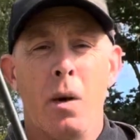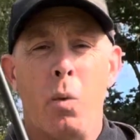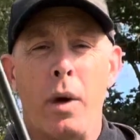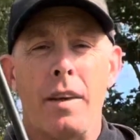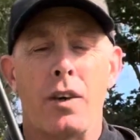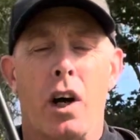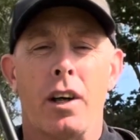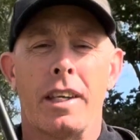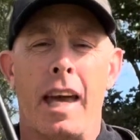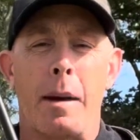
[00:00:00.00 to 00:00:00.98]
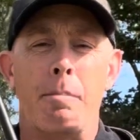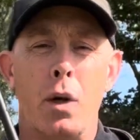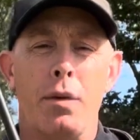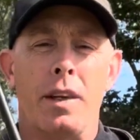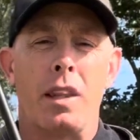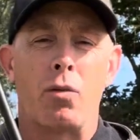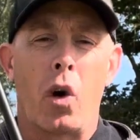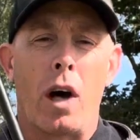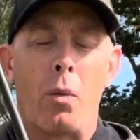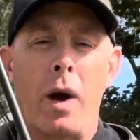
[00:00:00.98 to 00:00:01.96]
We've got to get moving the
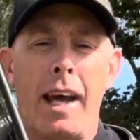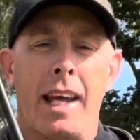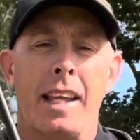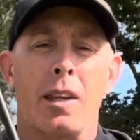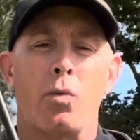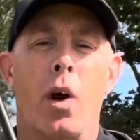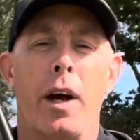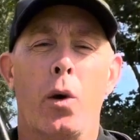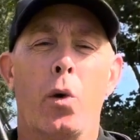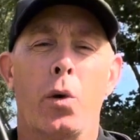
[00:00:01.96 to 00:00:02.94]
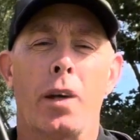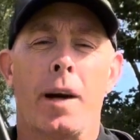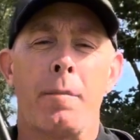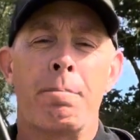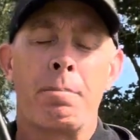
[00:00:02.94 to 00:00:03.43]
right way in the right order.